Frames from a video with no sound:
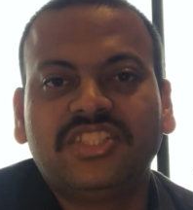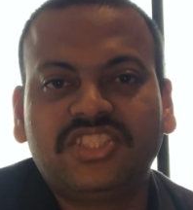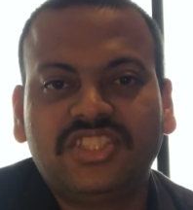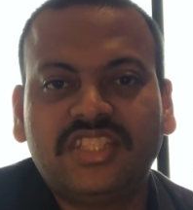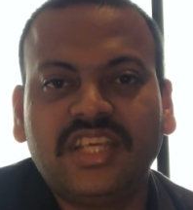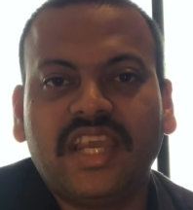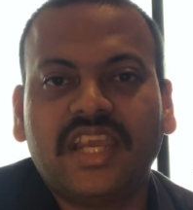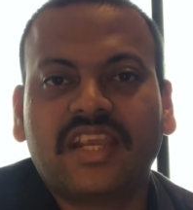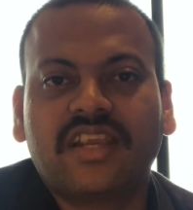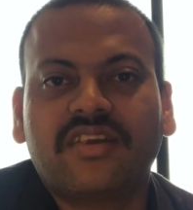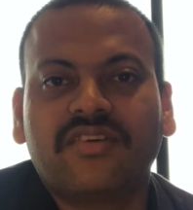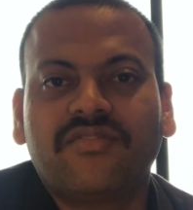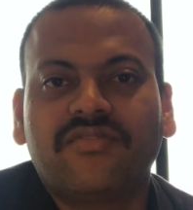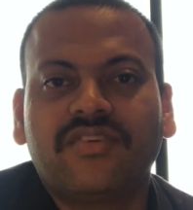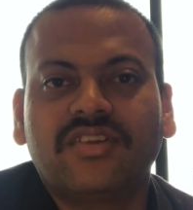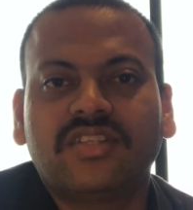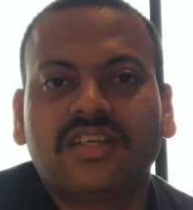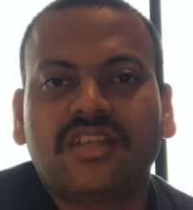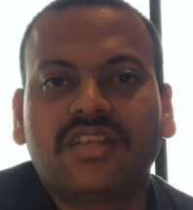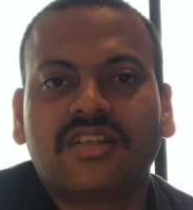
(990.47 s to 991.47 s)
check
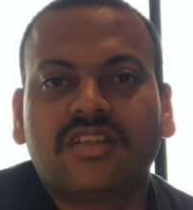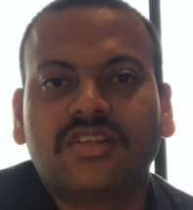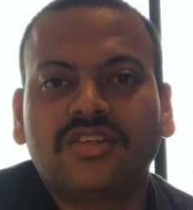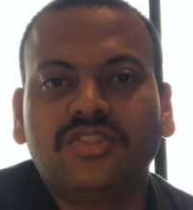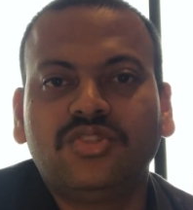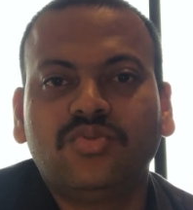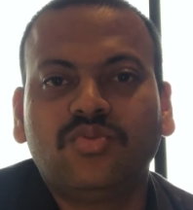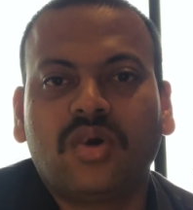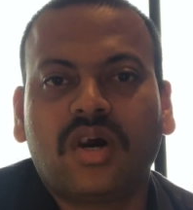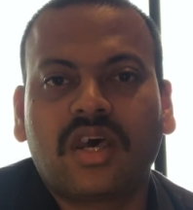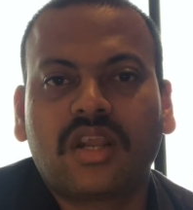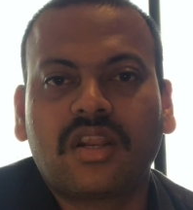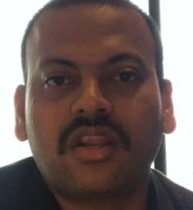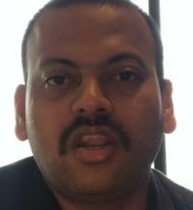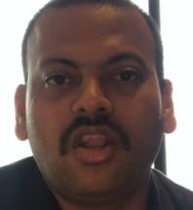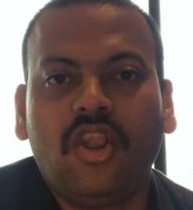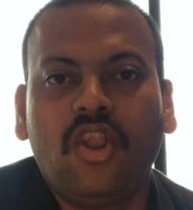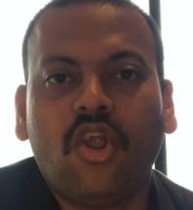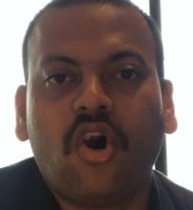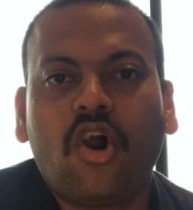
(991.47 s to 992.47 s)
whether you are
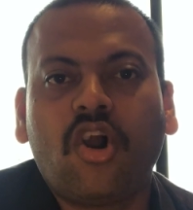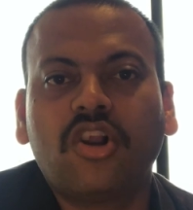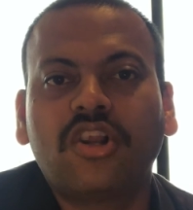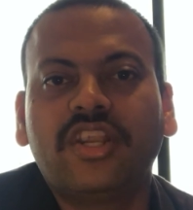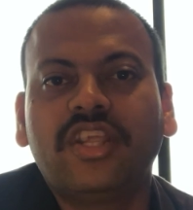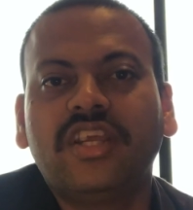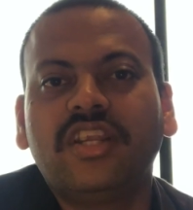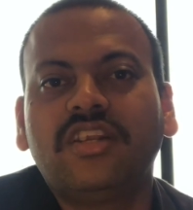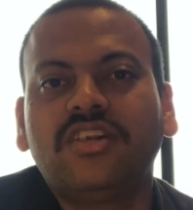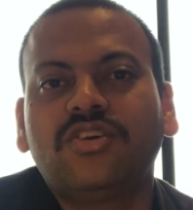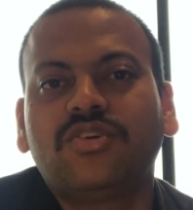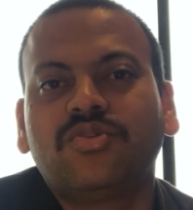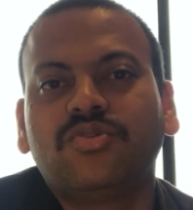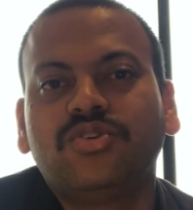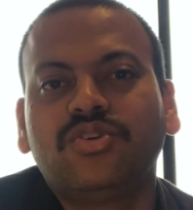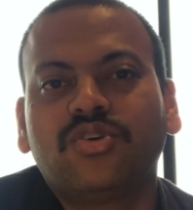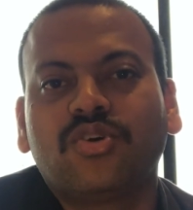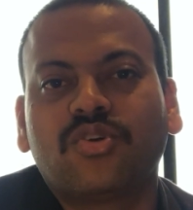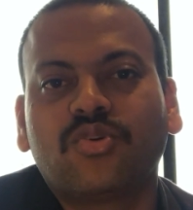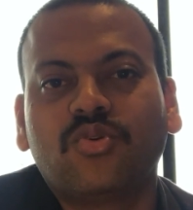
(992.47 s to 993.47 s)
logged in
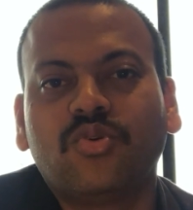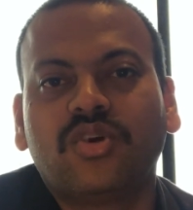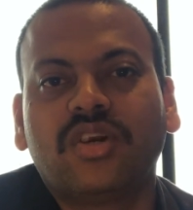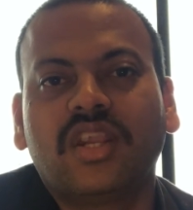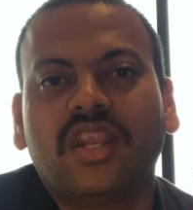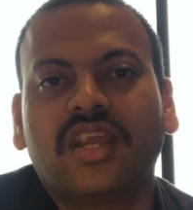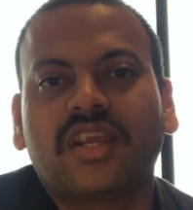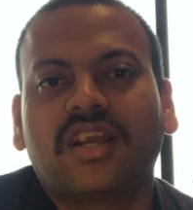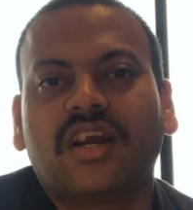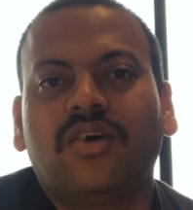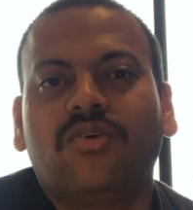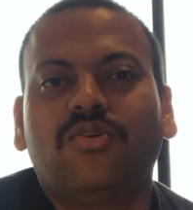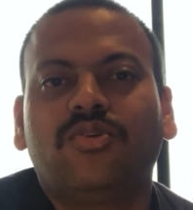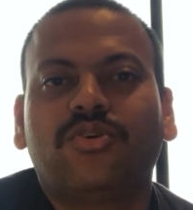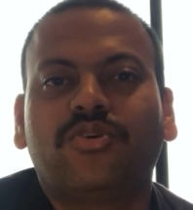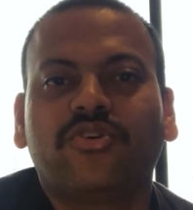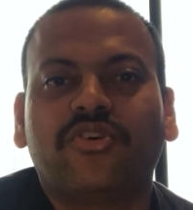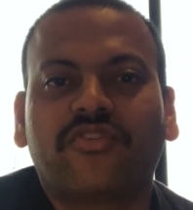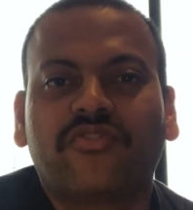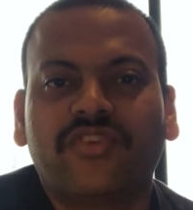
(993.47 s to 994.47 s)
to your Google
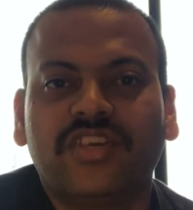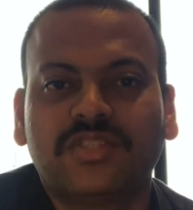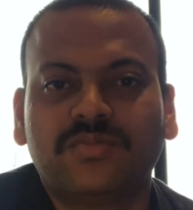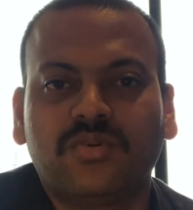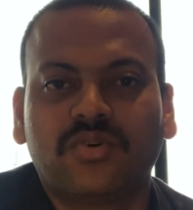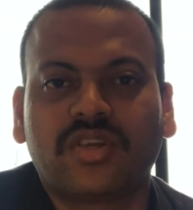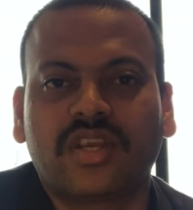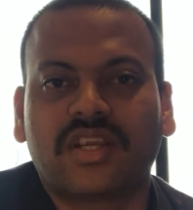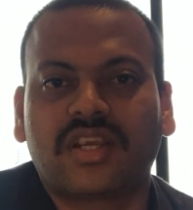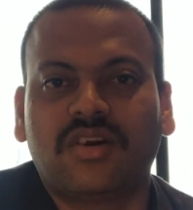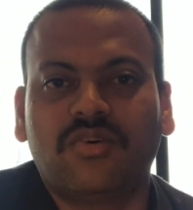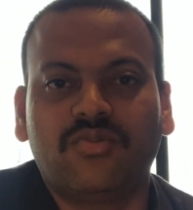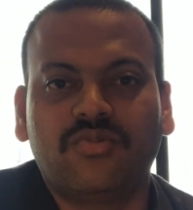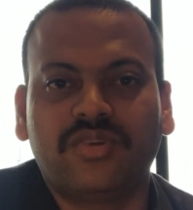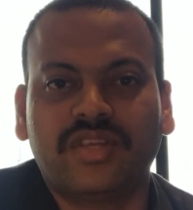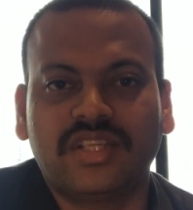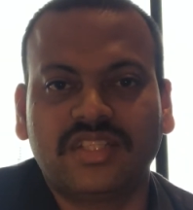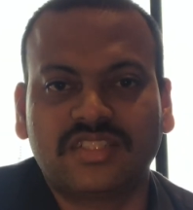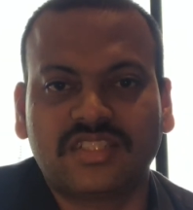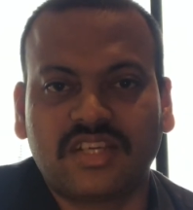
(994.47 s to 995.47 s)
account, to your Facebook
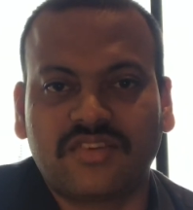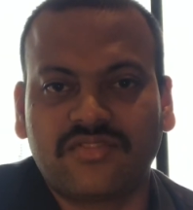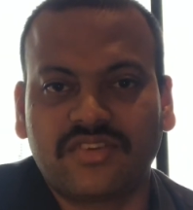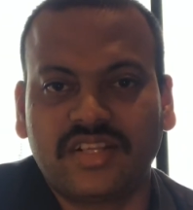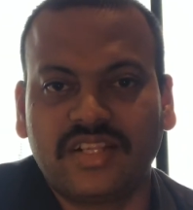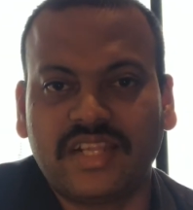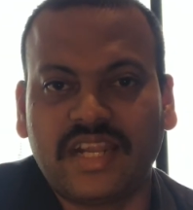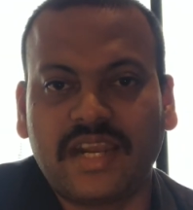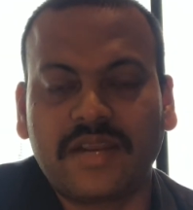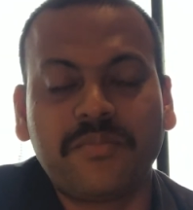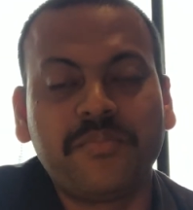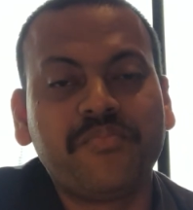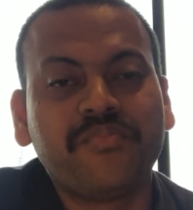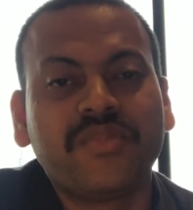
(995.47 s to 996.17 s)
account and stuff like that.